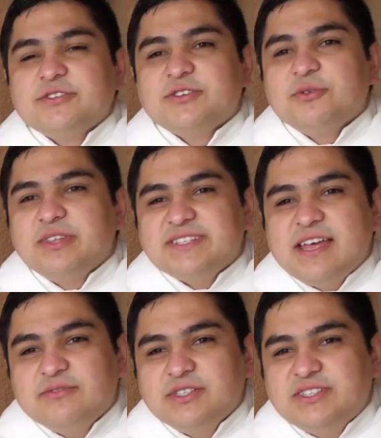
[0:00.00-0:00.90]
So this
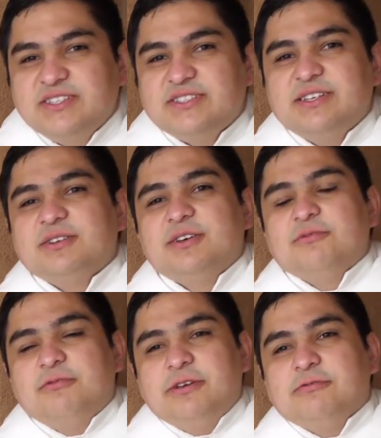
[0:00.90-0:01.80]
Advent
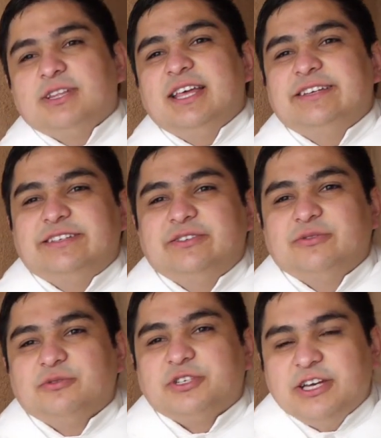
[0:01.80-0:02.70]
season, we would like
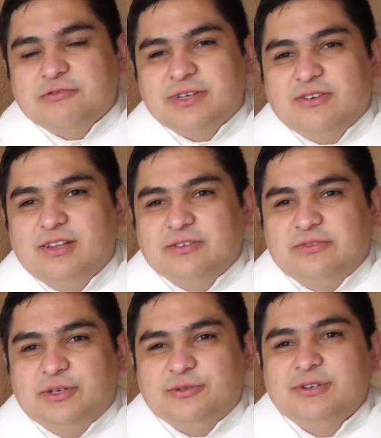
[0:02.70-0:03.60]
to share with all
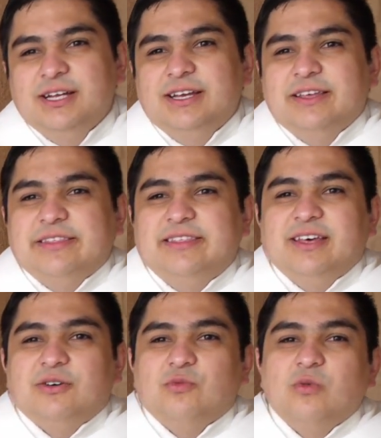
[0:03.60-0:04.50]
of you
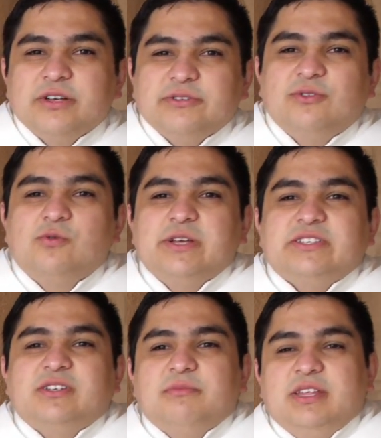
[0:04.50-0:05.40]
the wonderful
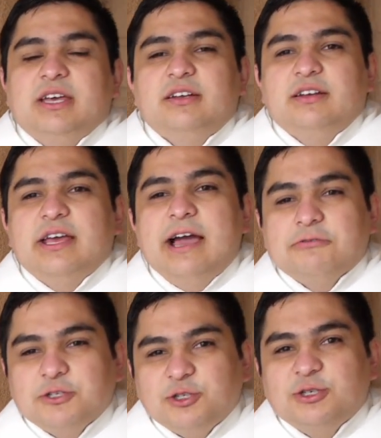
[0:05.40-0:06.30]
wisdom that
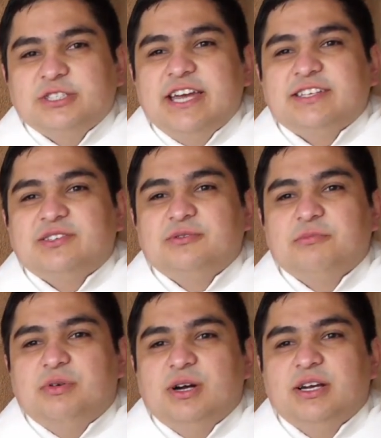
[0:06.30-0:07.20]
our church has to
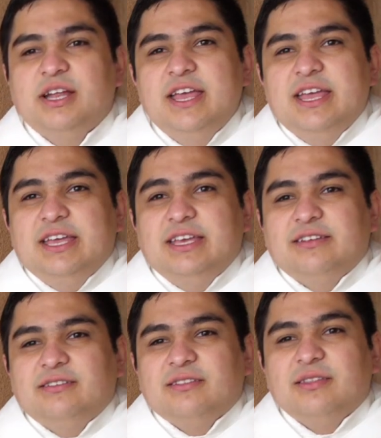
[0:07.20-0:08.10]
impart
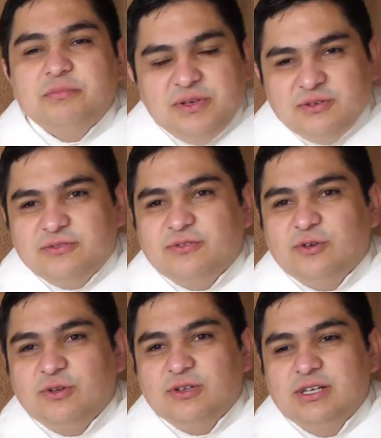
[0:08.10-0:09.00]
in the
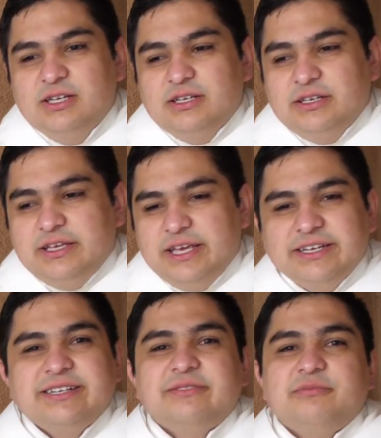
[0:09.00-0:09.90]
beautiful
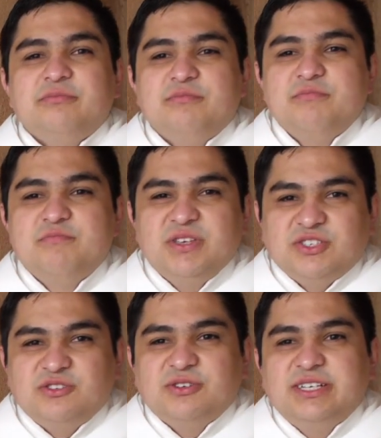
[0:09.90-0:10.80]
hidden
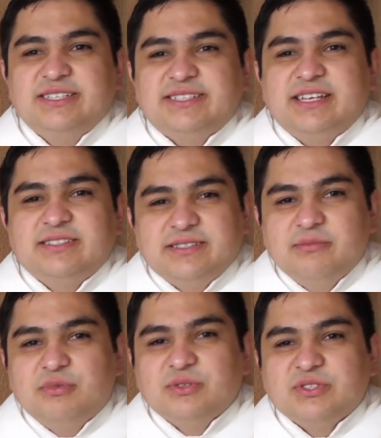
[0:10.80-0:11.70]
mysteries and
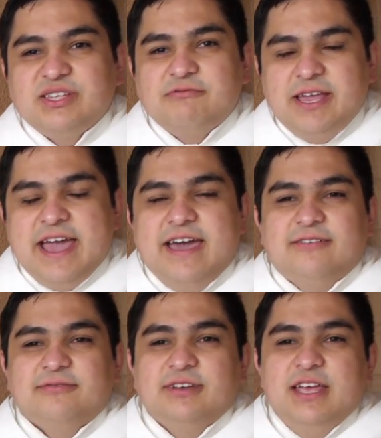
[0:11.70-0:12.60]
symbols that we
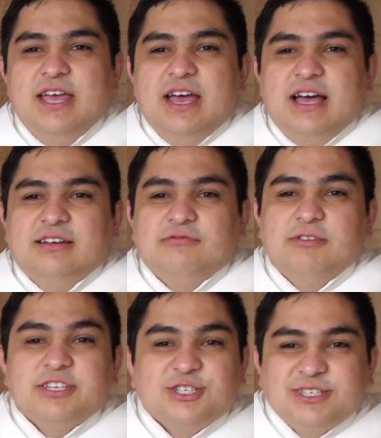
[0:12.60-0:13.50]
have,
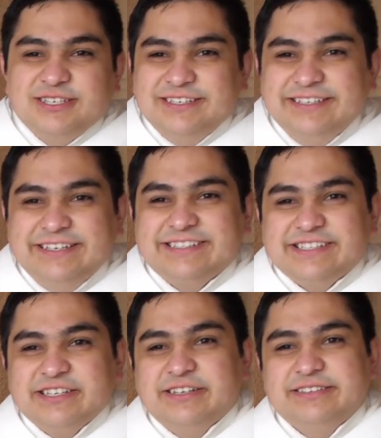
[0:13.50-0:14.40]
which is